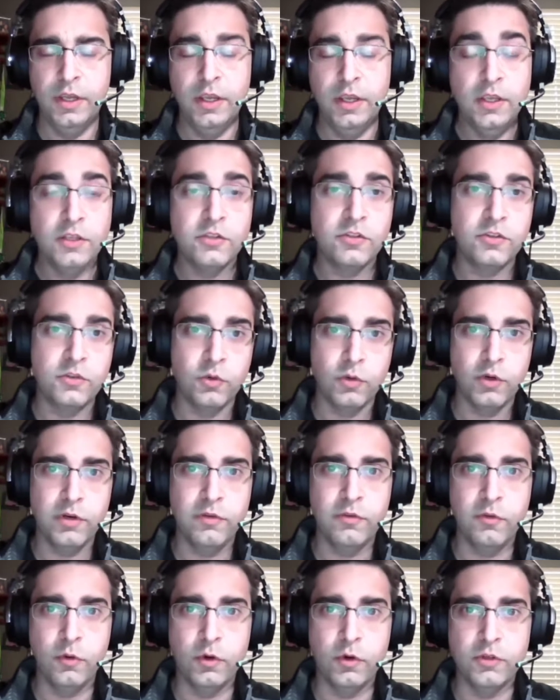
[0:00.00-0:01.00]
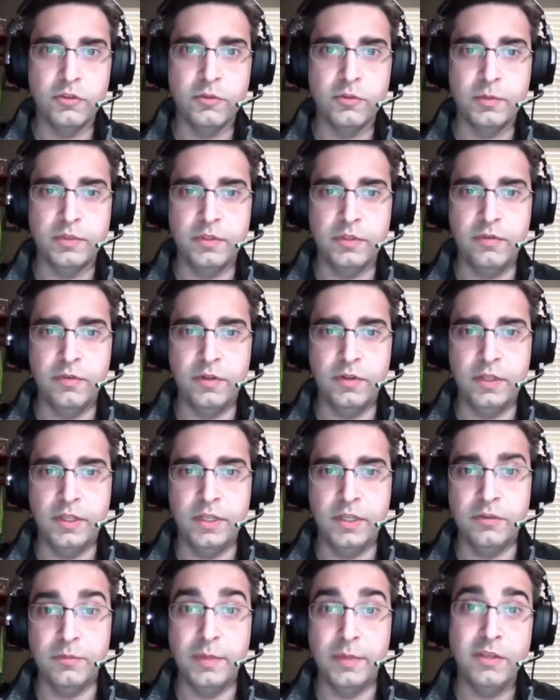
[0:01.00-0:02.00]
StoryForge
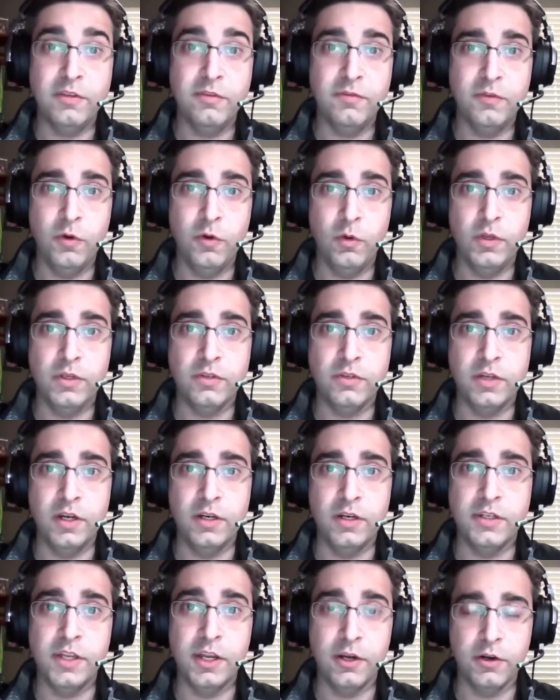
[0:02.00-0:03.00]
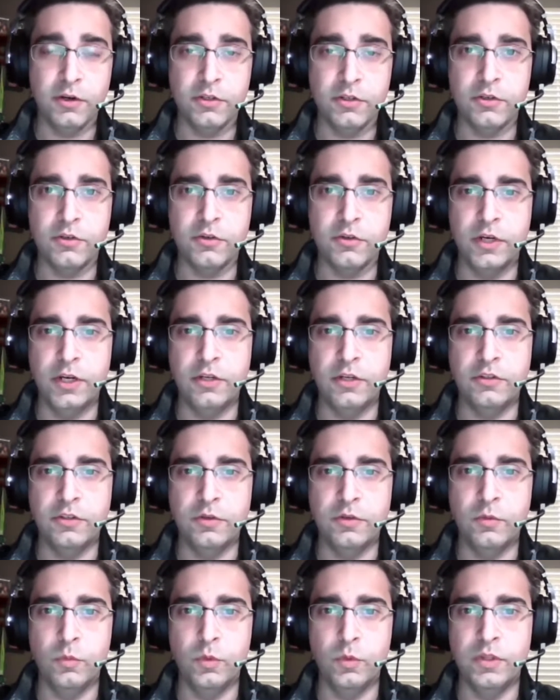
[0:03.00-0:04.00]
specifically is meant to focus on character
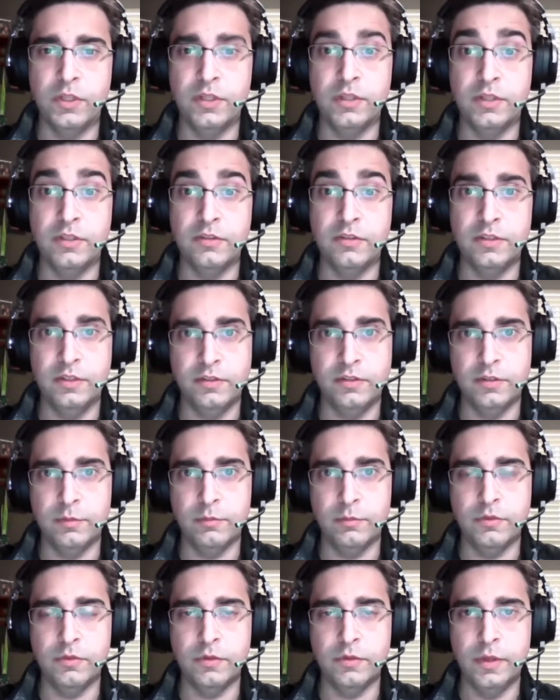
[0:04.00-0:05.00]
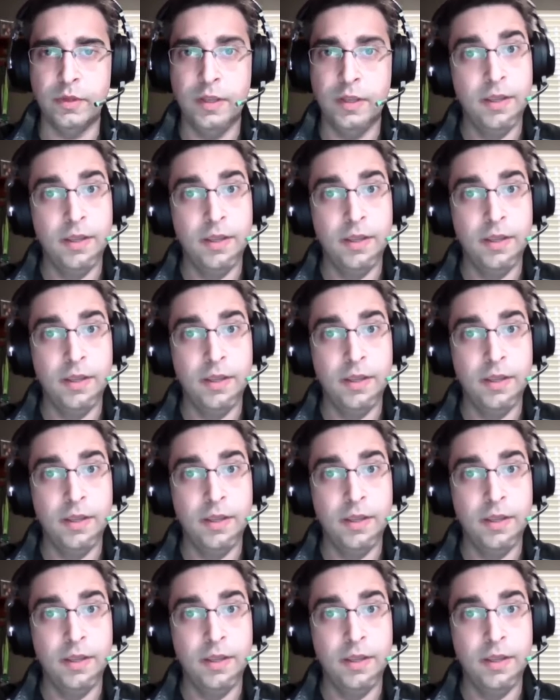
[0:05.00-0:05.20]
creation within these systems.